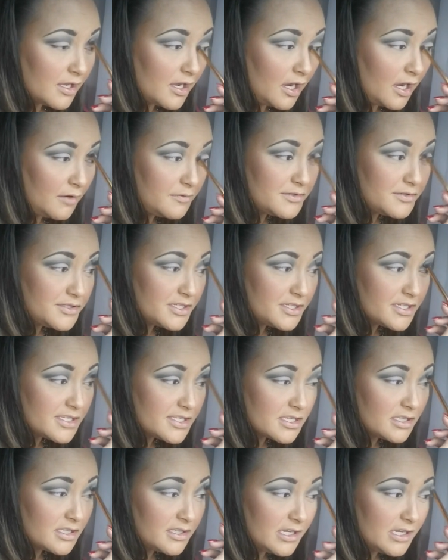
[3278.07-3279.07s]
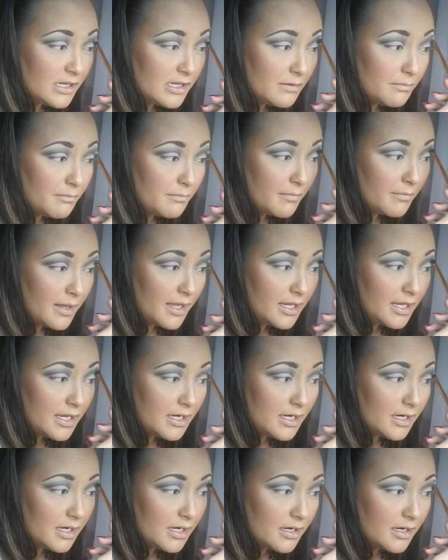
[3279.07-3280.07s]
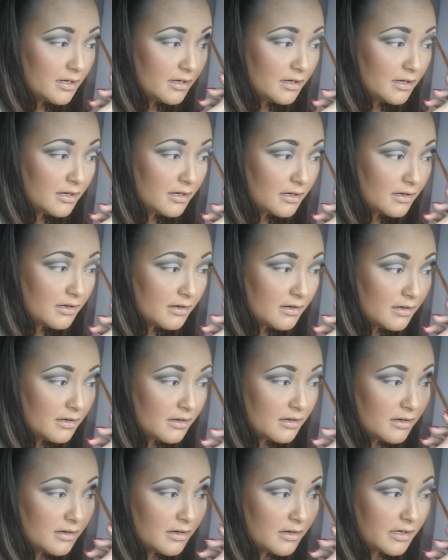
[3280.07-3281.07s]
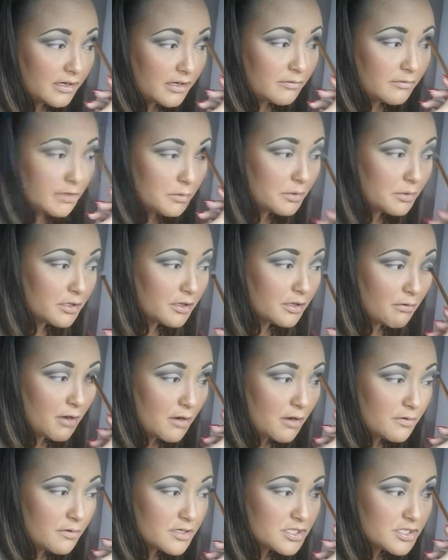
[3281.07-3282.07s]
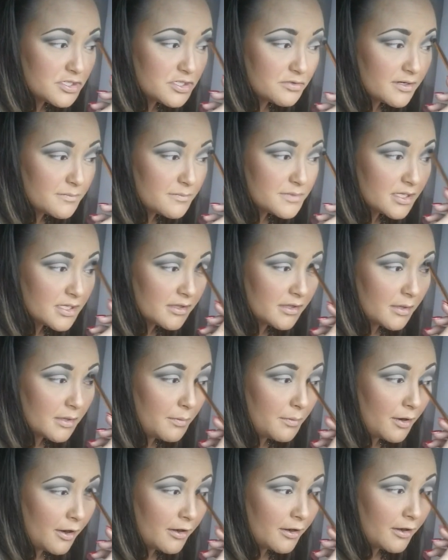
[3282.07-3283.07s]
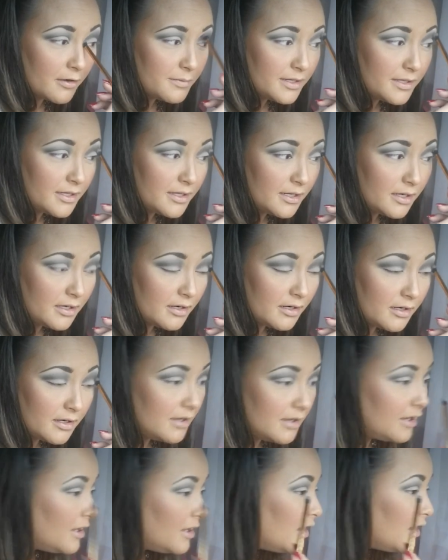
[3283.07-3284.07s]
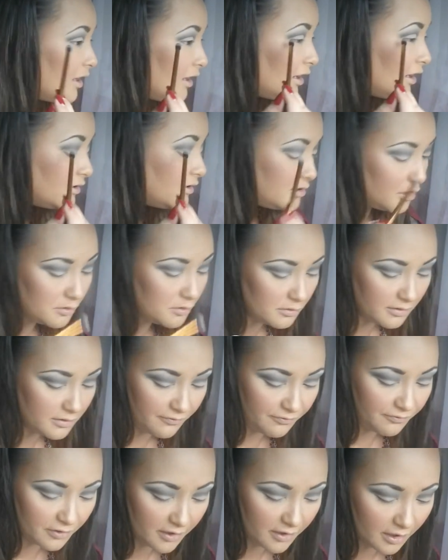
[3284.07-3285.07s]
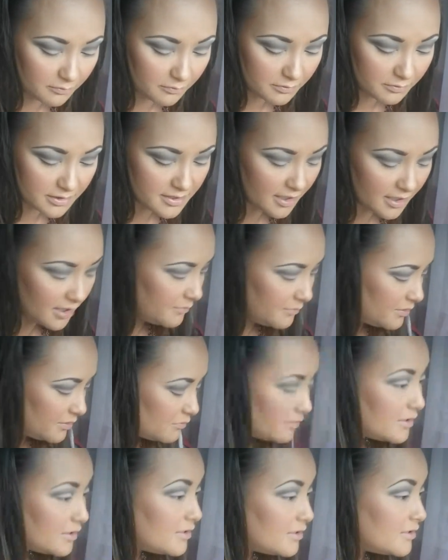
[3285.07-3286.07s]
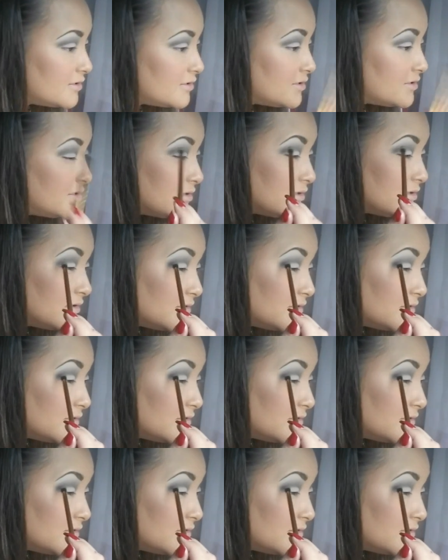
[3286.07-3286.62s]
I was asleep, mate. We were throwing shrimps on the Barbie, and I totally forgot what time it was.